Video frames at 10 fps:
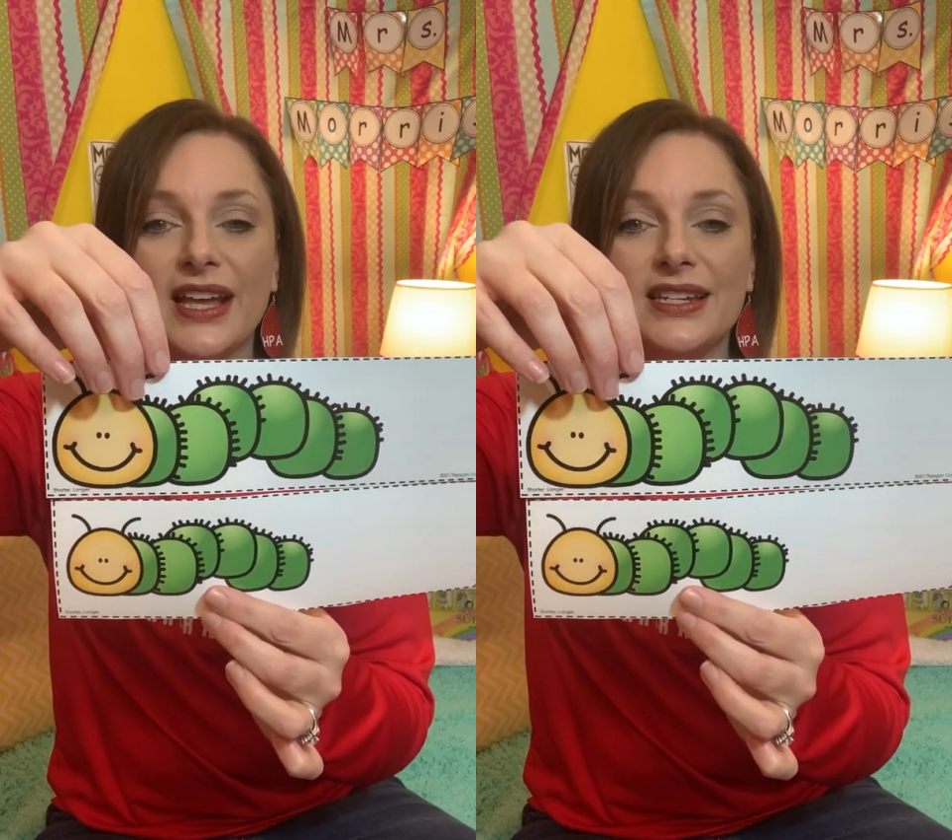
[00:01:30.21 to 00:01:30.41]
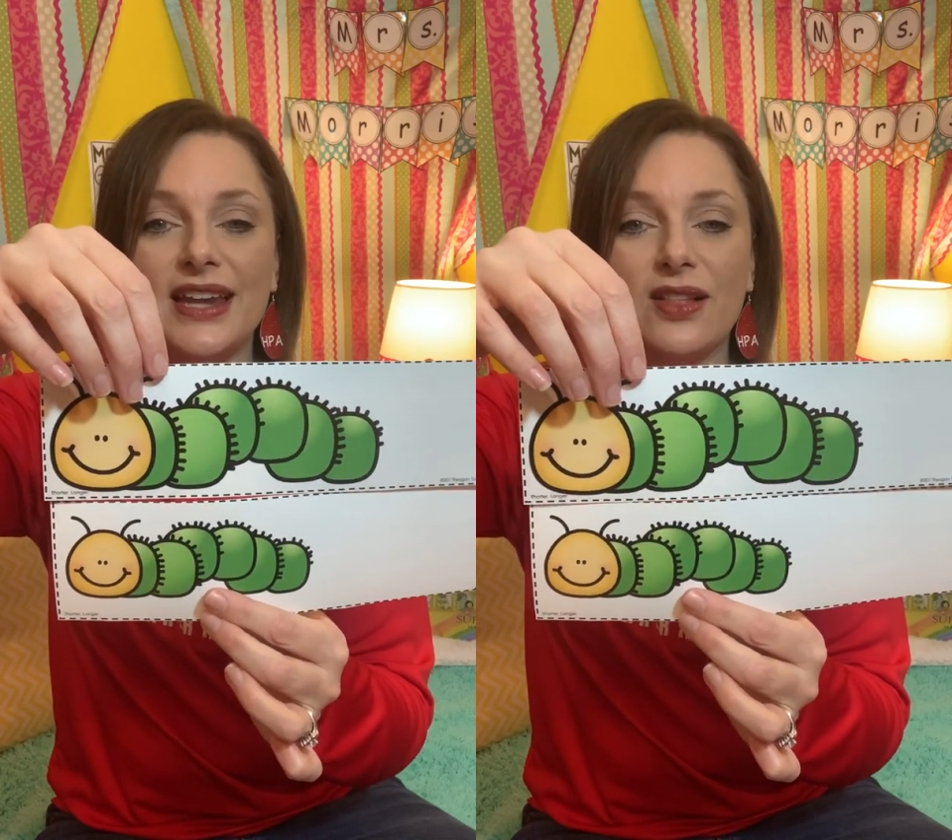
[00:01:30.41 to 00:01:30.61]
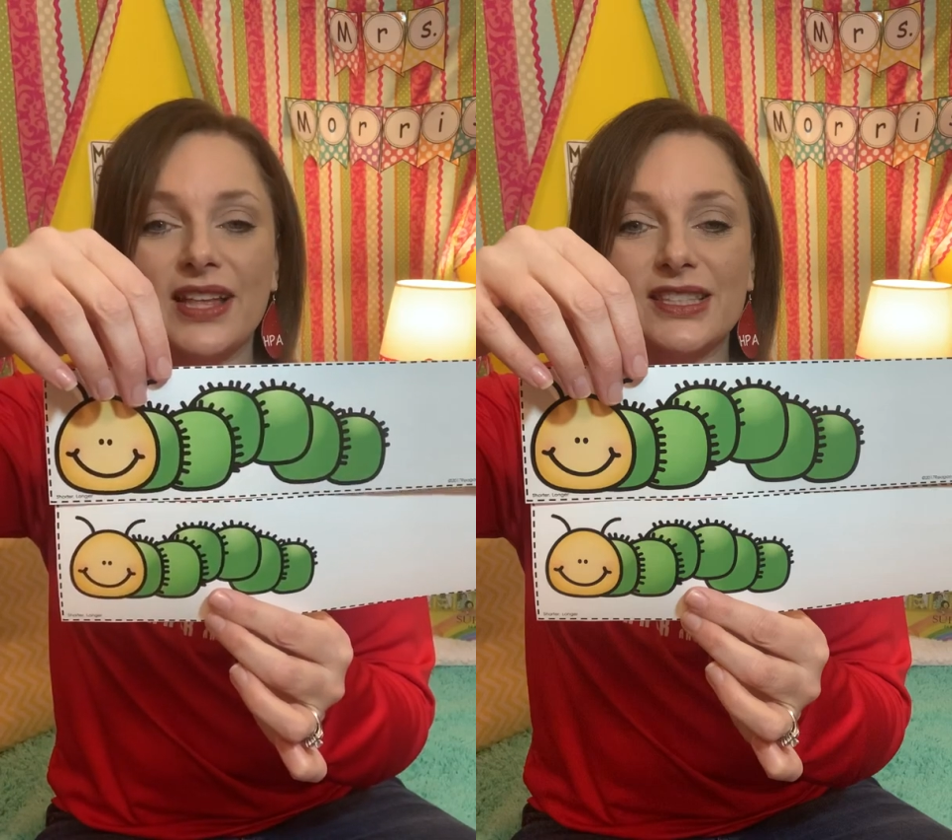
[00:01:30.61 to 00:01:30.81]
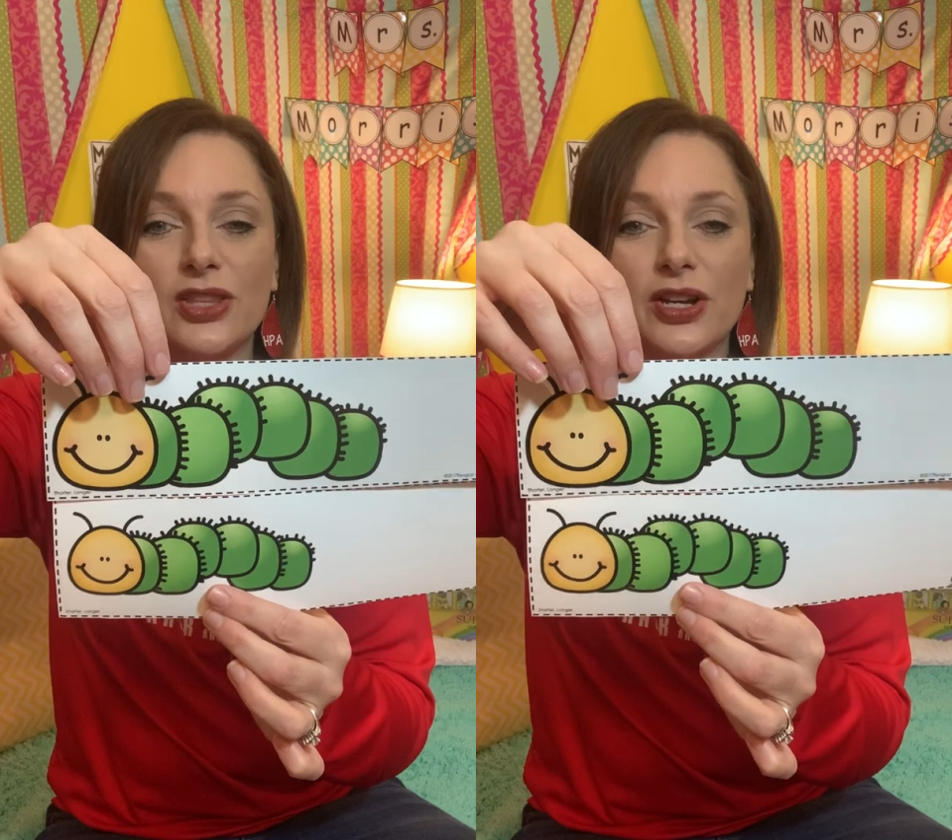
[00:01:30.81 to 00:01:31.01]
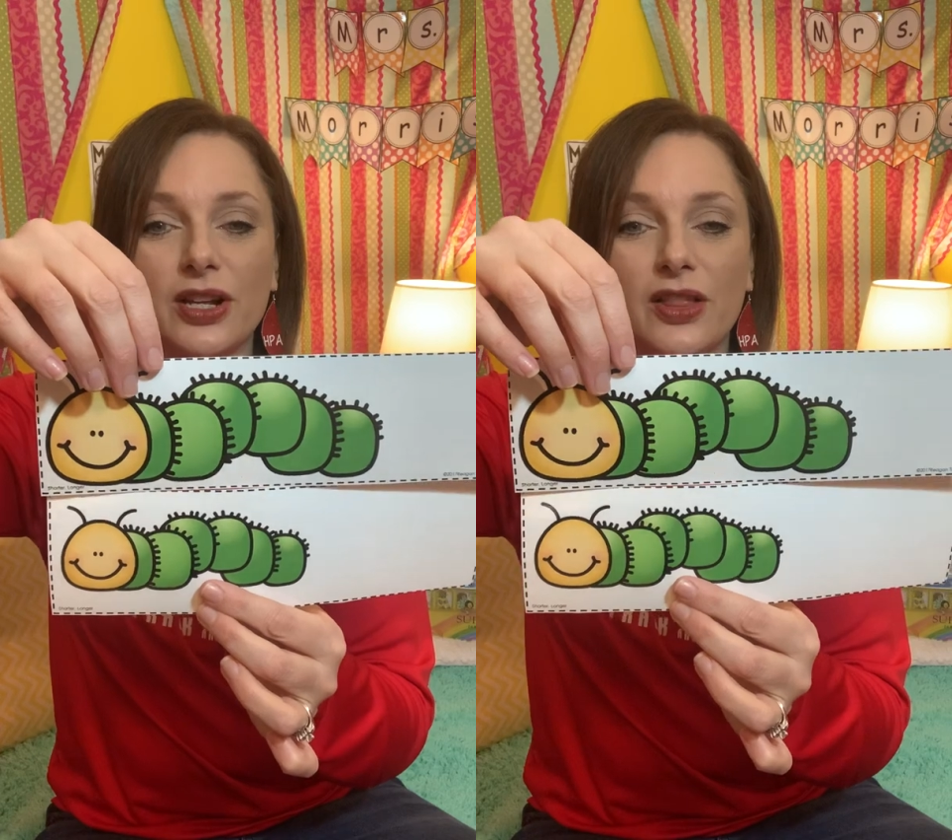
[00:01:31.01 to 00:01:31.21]
Now let's
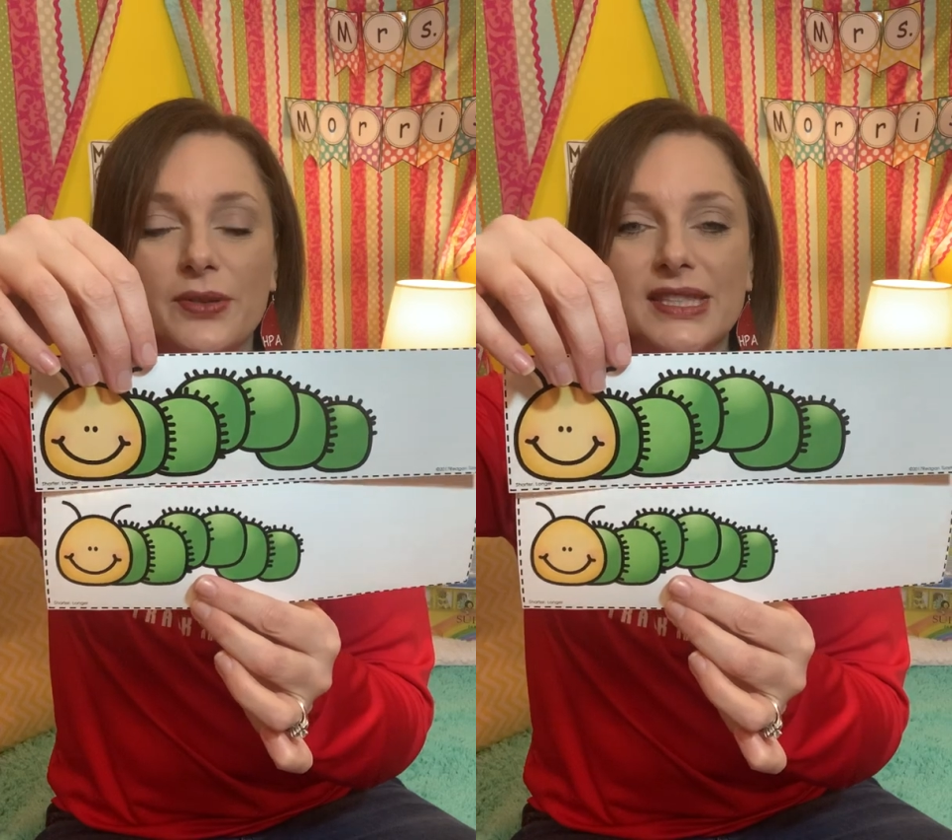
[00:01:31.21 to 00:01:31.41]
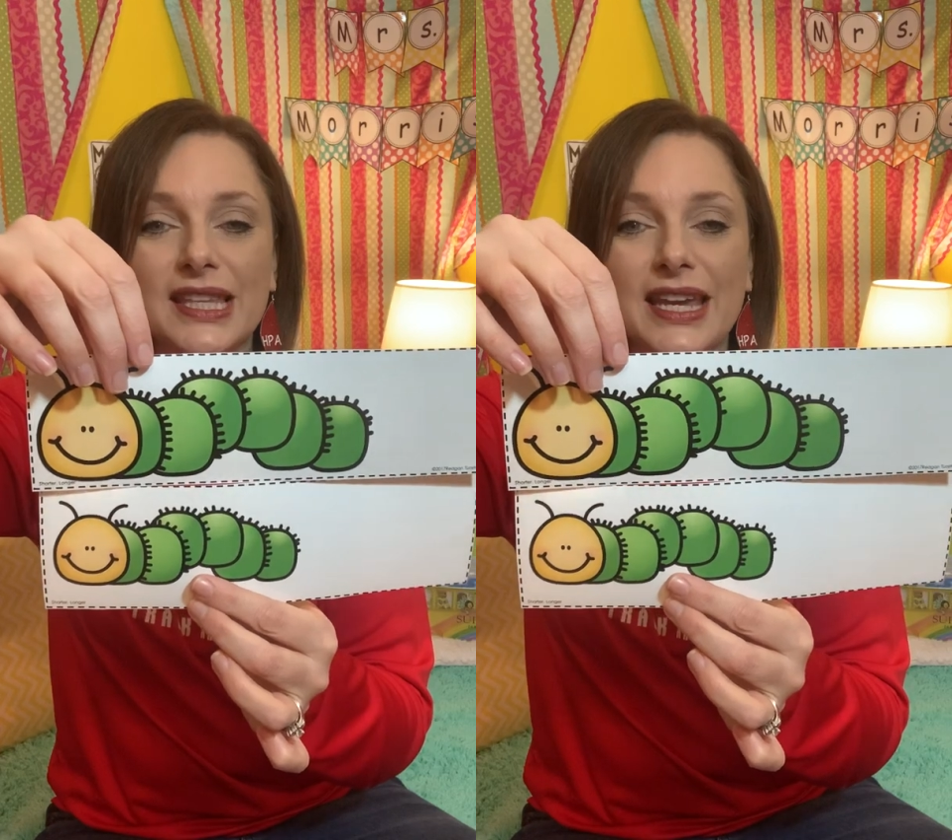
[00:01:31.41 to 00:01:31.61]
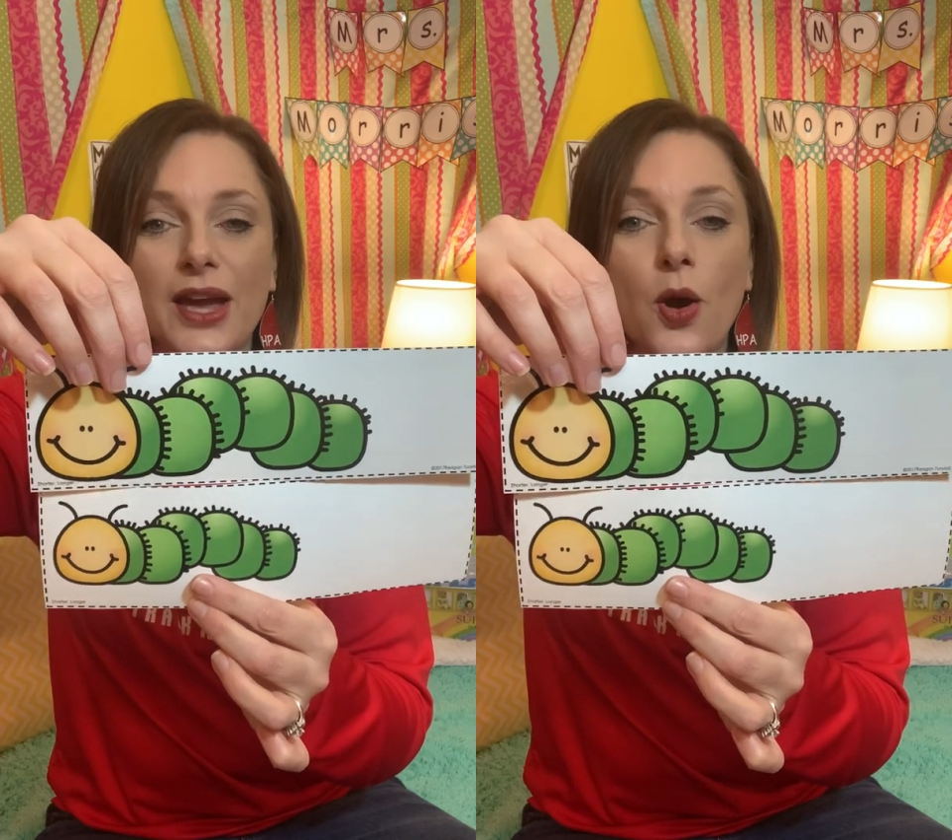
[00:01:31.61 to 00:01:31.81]
look closely.